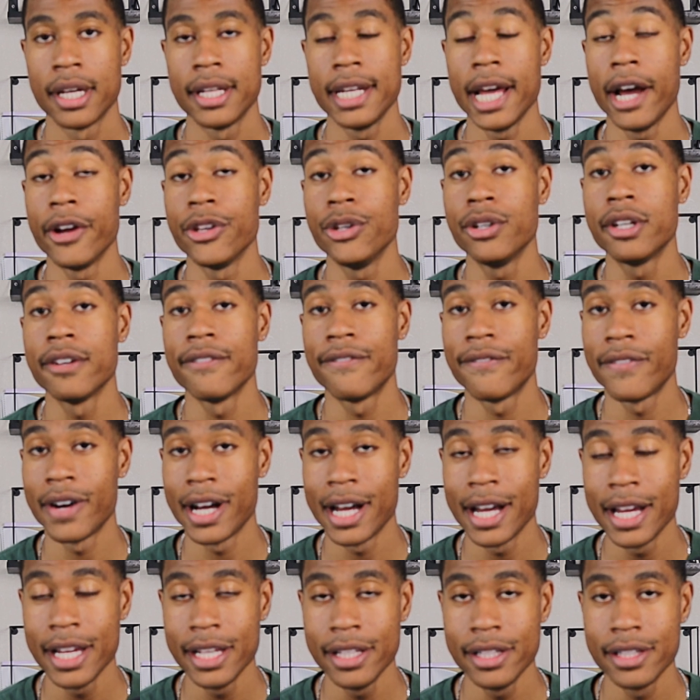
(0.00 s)
Now you can
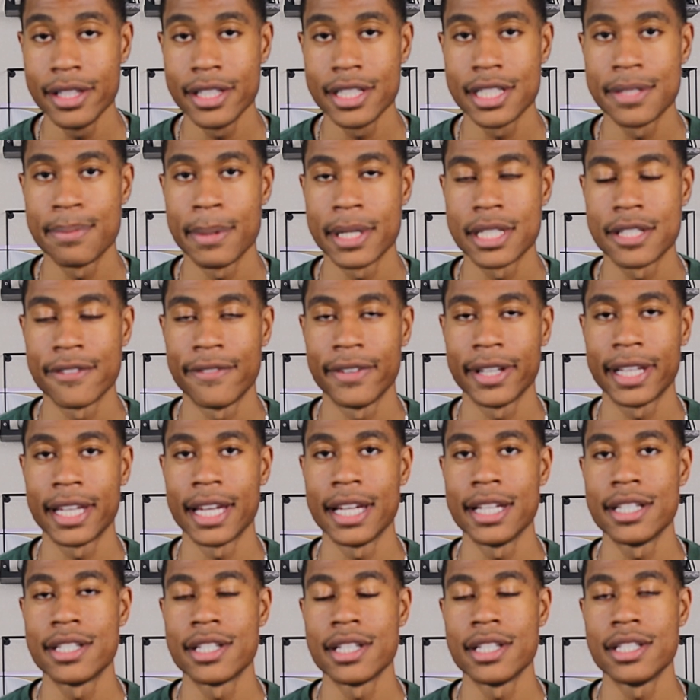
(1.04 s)
find these
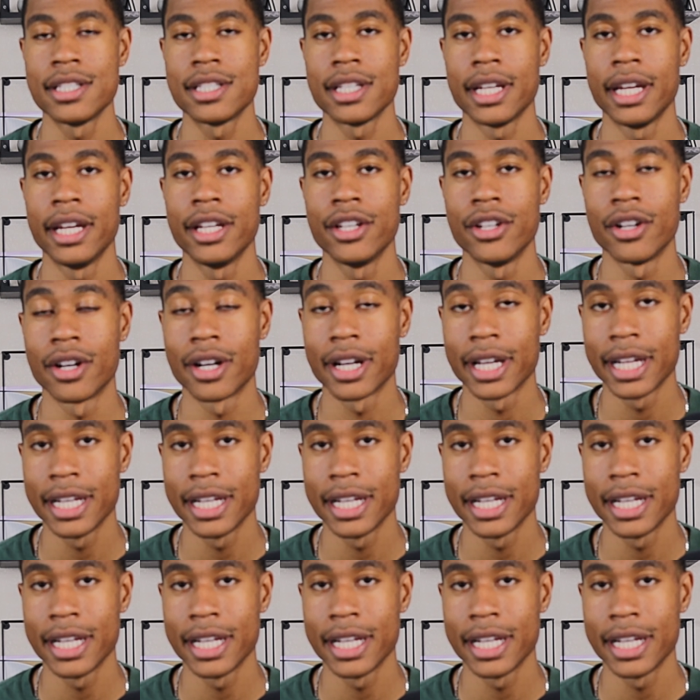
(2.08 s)
specifications in your